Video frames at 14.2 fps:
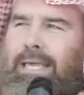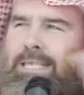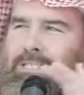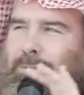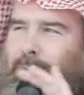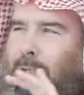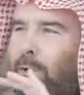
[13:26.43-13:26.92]

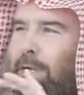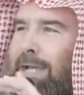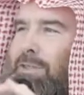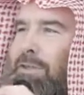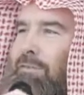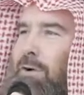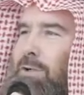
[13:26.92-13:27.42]
amazing when you look
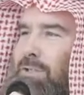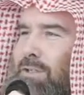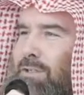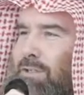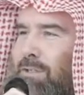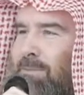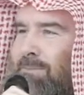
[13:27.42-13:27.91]
at the
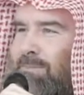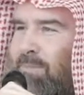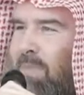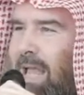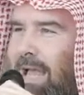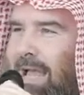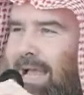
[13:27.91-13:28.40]
verses,
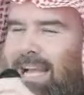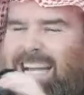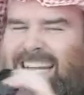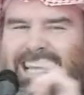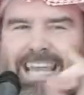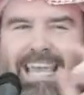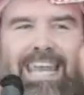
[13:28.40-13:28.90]

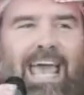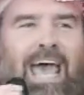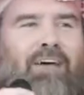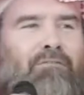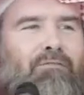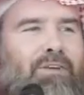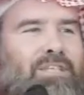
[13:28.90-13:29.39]
and
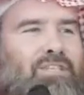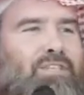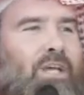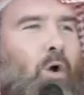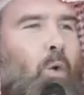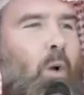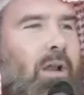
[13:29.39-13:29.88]
every
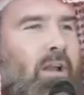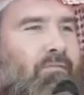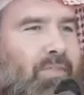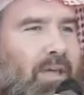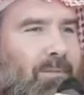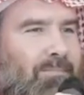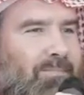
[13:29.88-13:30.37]
single one
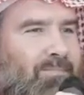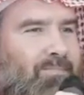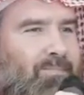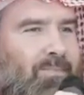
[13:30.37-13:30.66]
of them,